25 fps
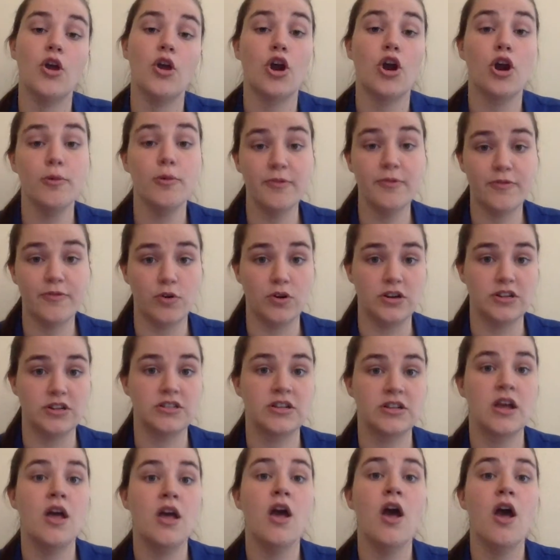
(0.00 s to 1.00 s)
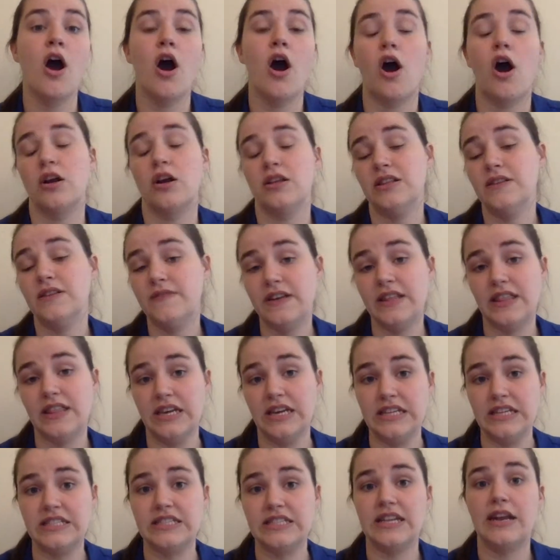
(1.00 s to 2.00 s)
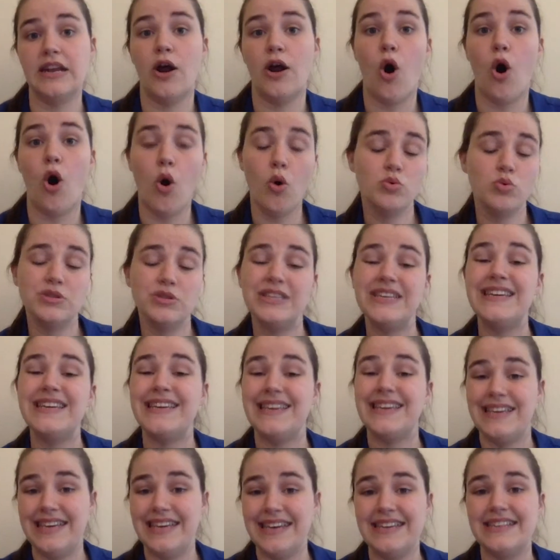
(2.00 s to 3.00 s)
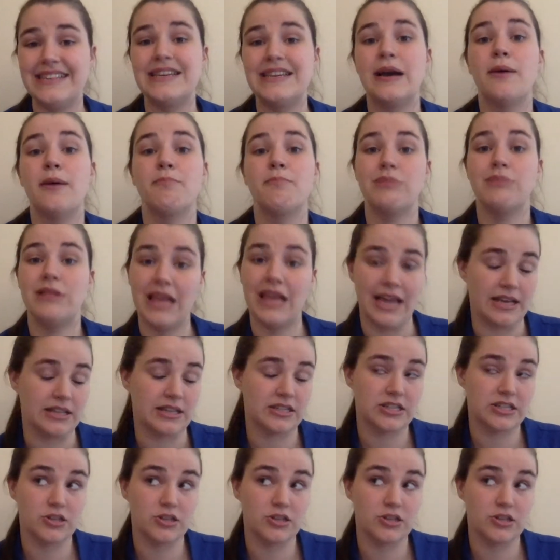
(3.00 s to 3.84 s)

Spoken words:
Herbivores are living things that only eat plants,